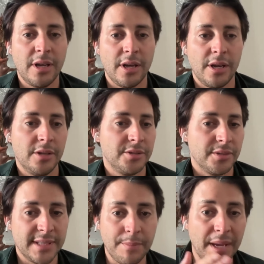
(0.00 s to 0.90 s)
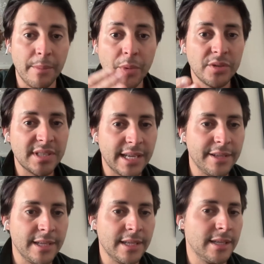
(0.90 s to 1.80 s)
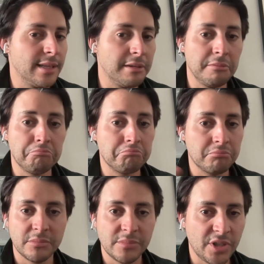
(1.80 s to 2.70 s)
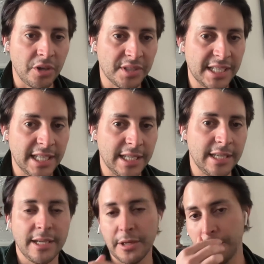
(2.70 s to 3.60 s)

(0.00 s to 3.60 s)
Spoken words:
So they pay monthly turnkey